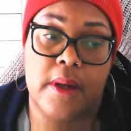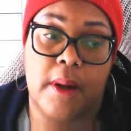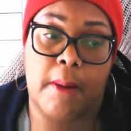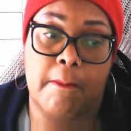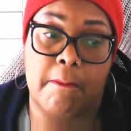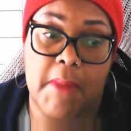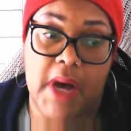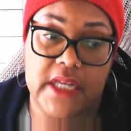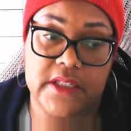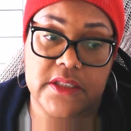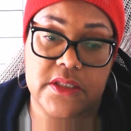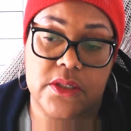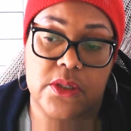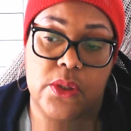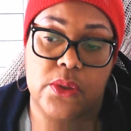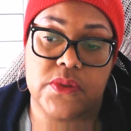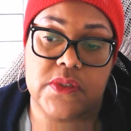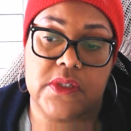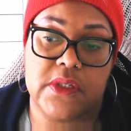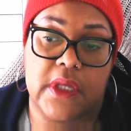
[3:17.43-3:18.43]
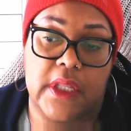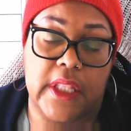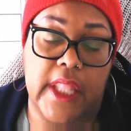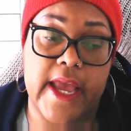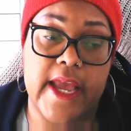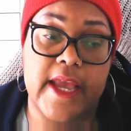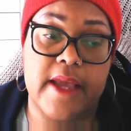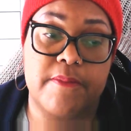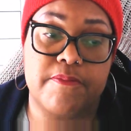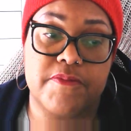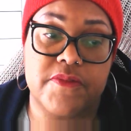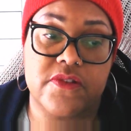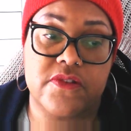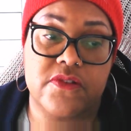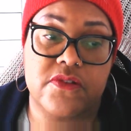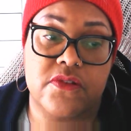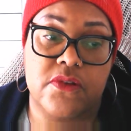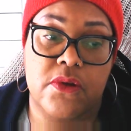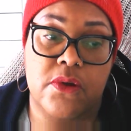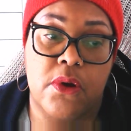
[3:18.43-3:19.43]
Moscow's
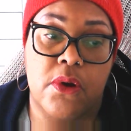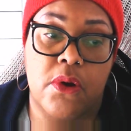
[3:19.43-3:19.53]
claims